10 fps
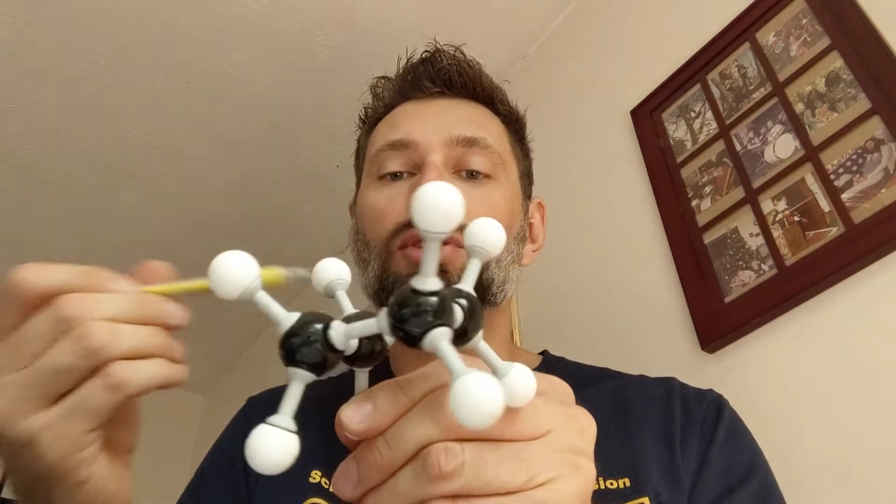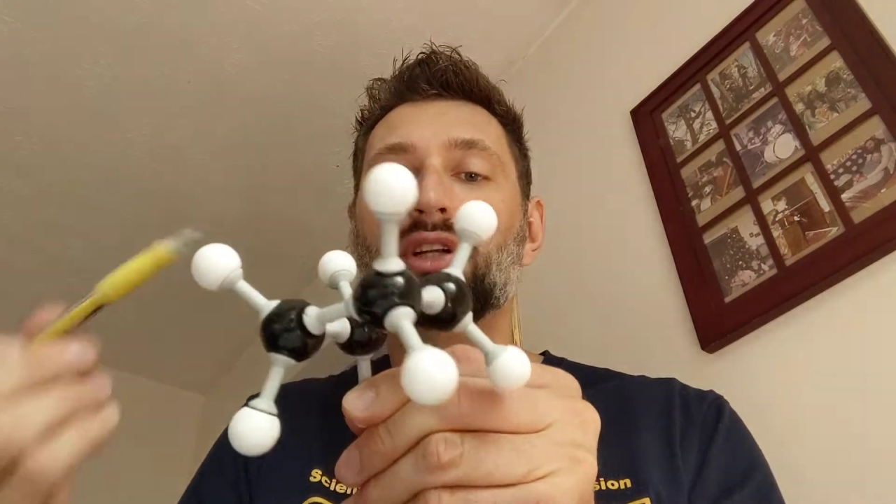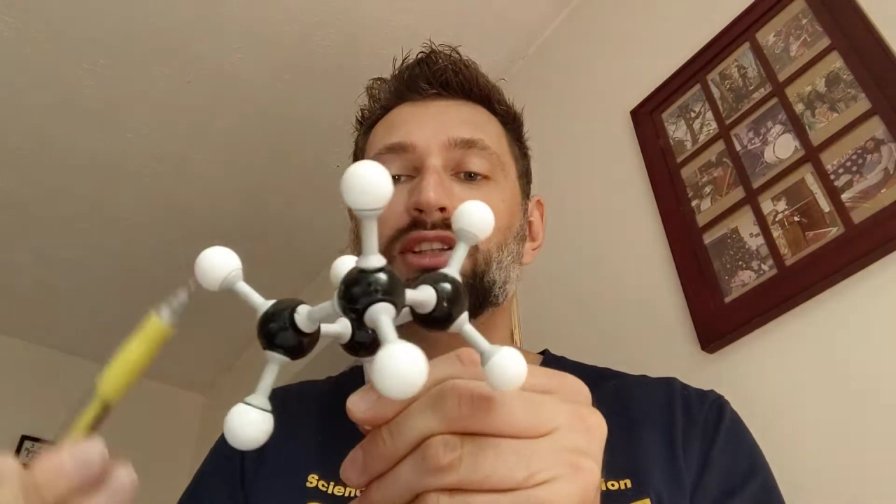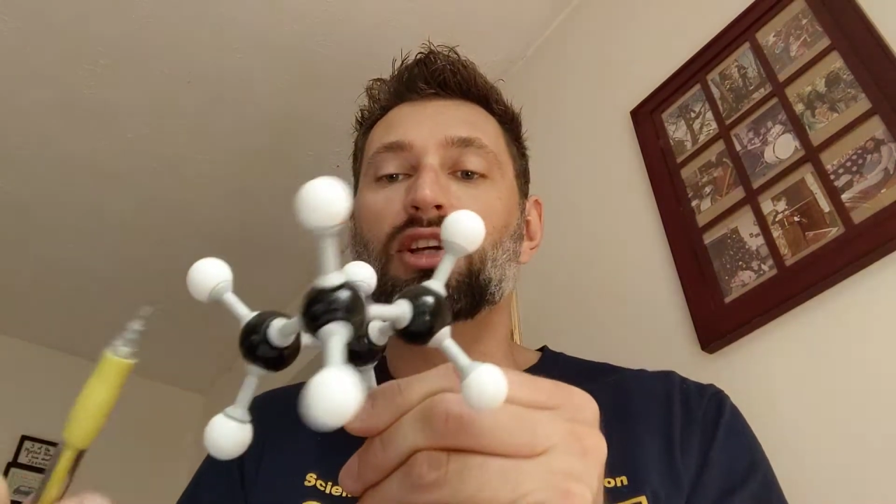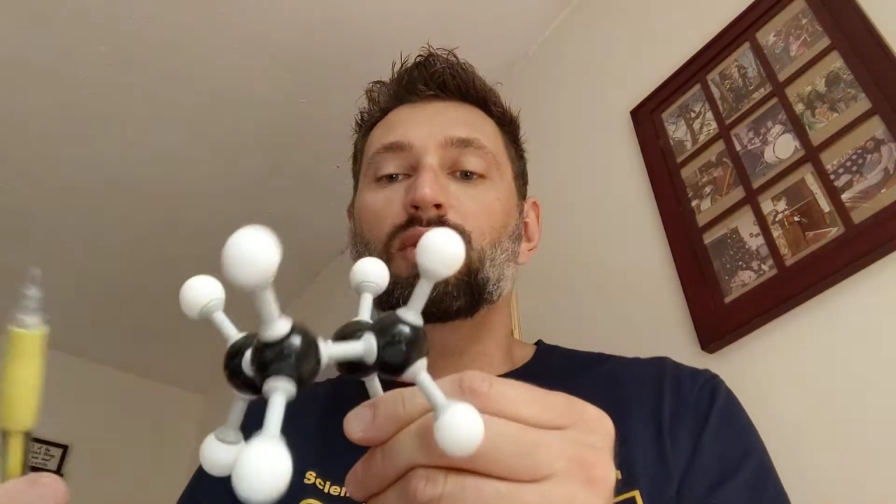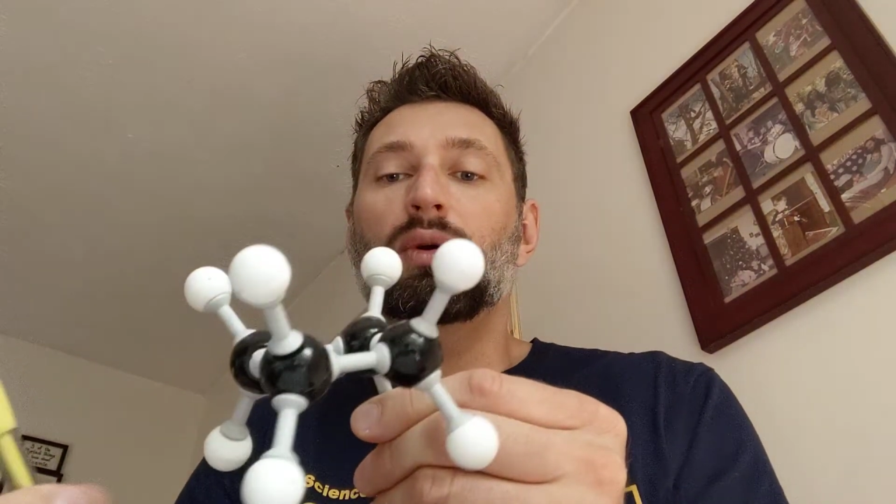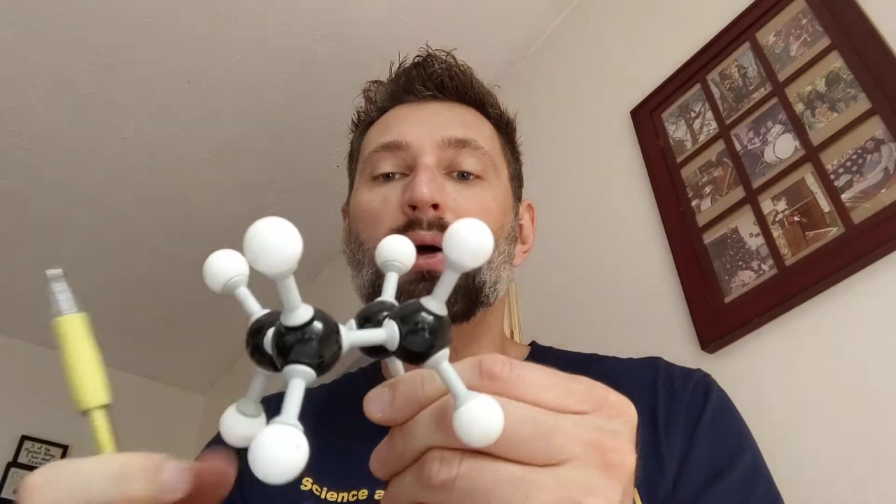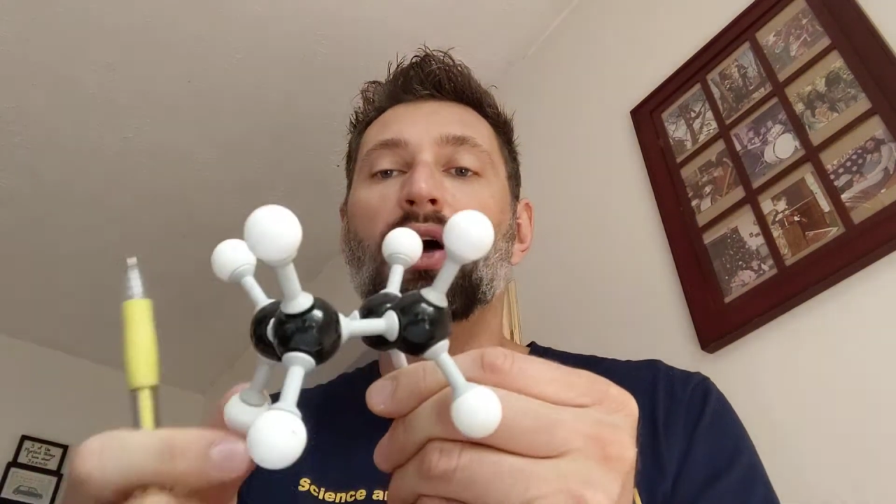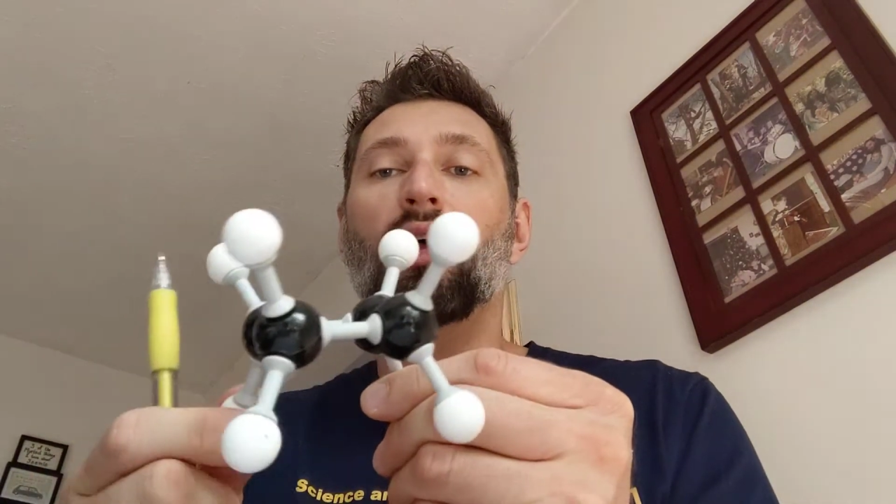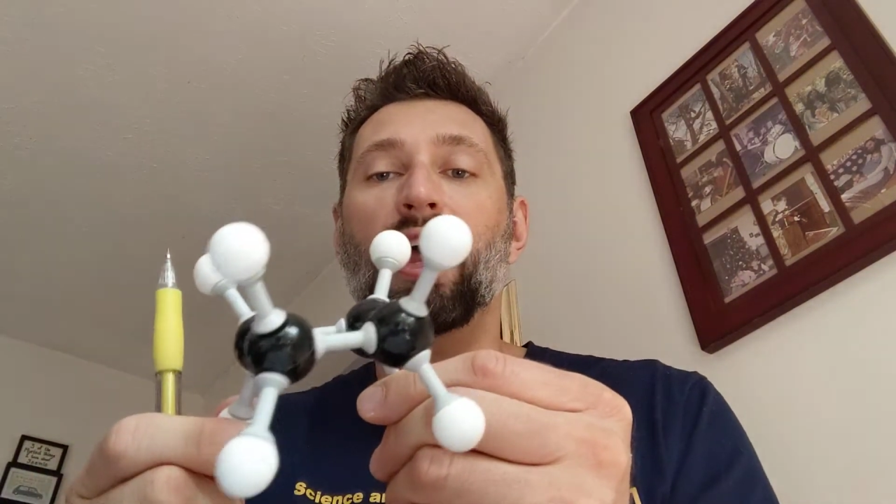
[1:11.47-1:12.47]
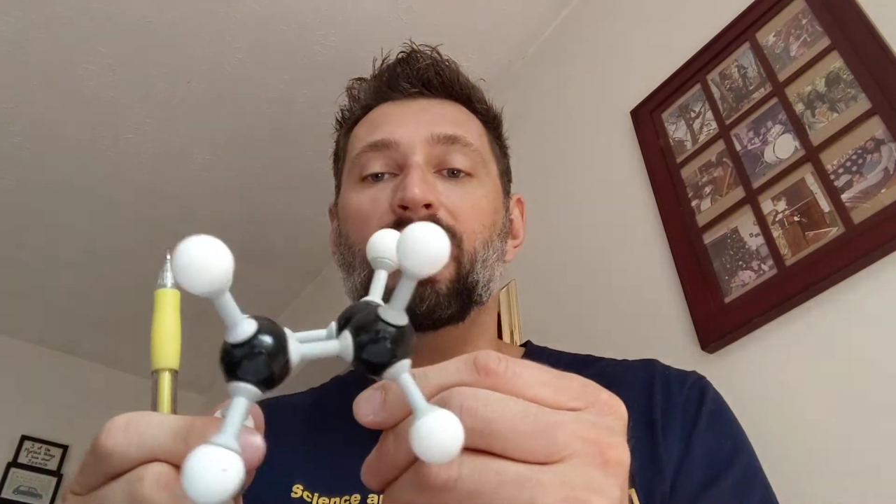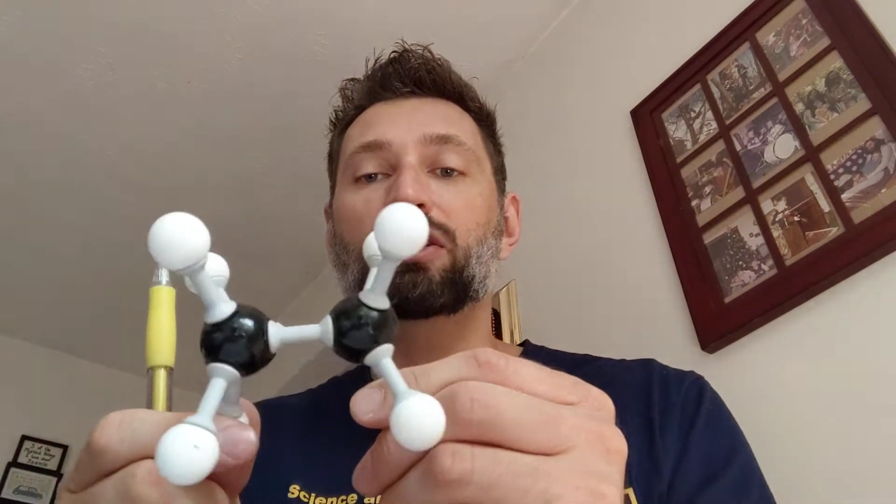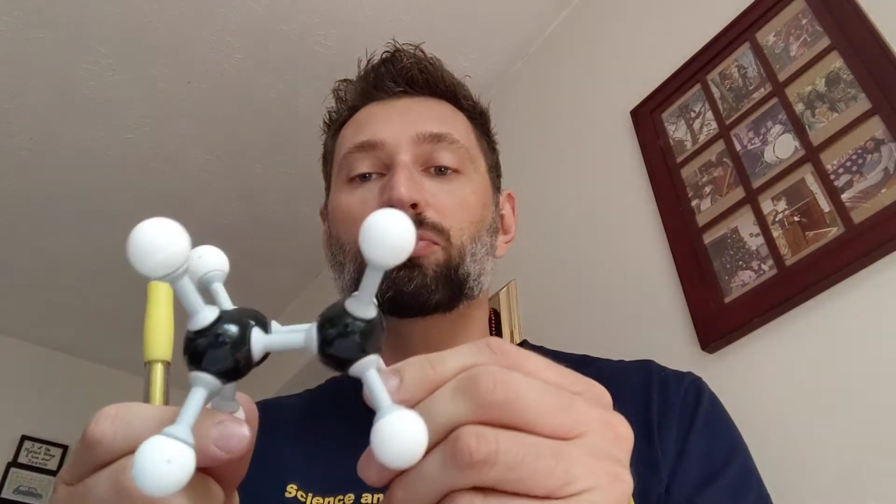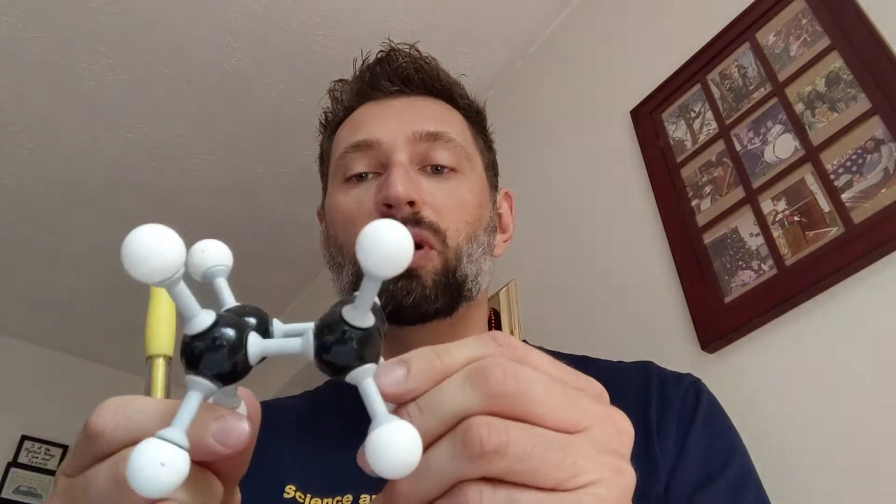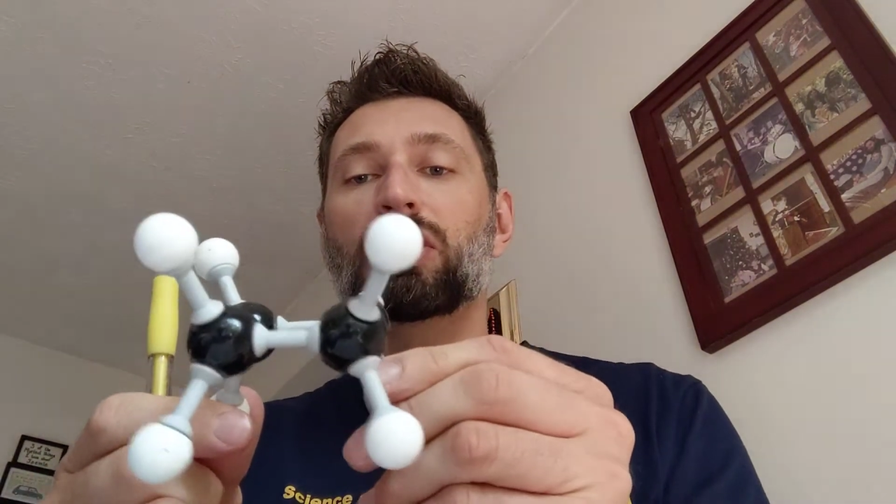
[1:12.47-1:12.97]
they're not going to repel
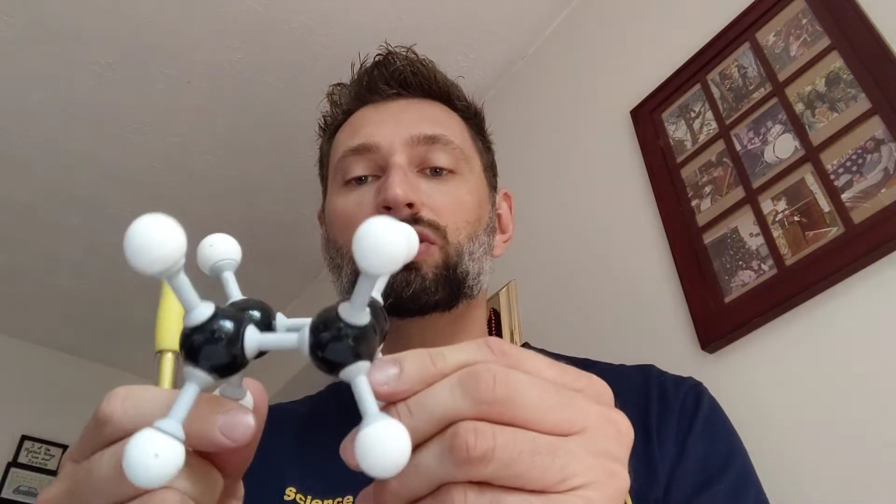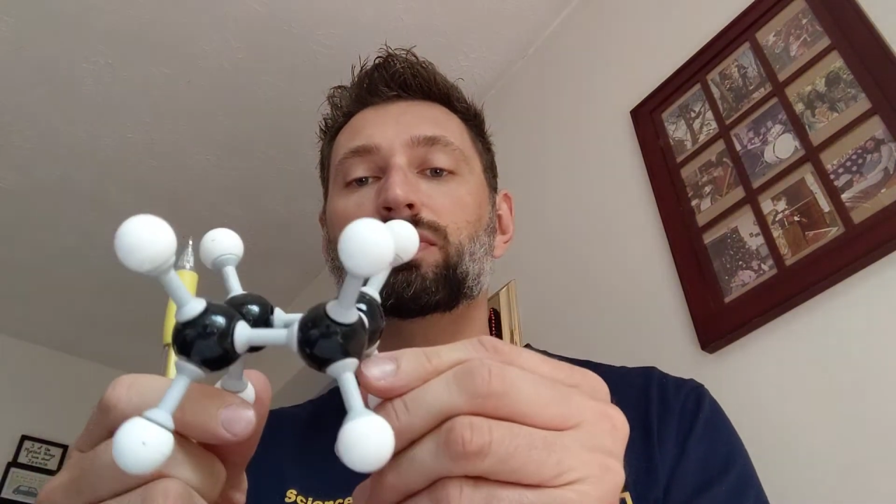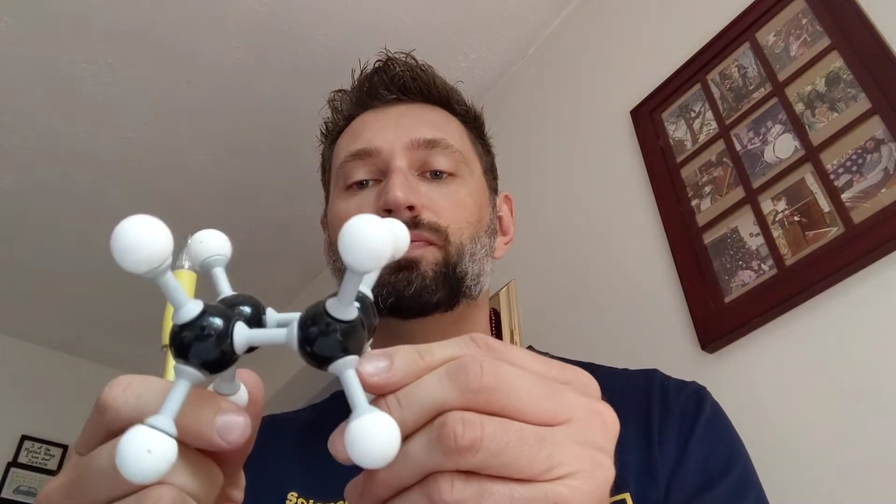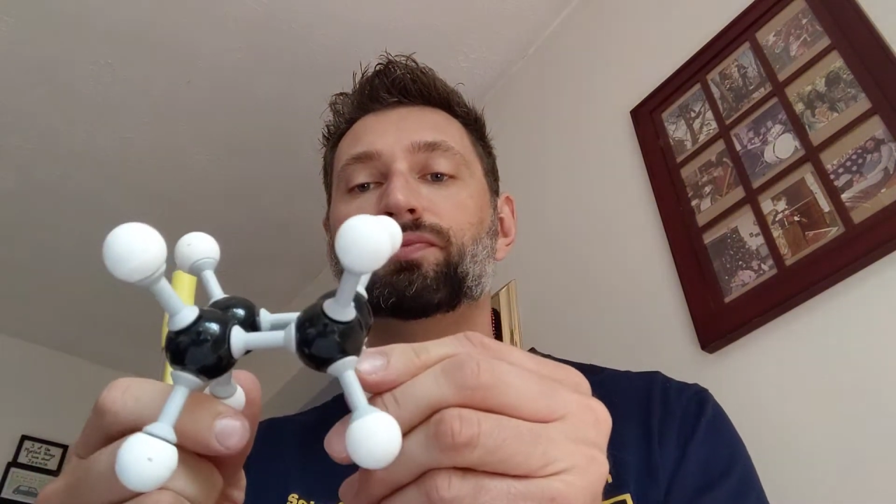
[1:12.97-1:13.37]
as much.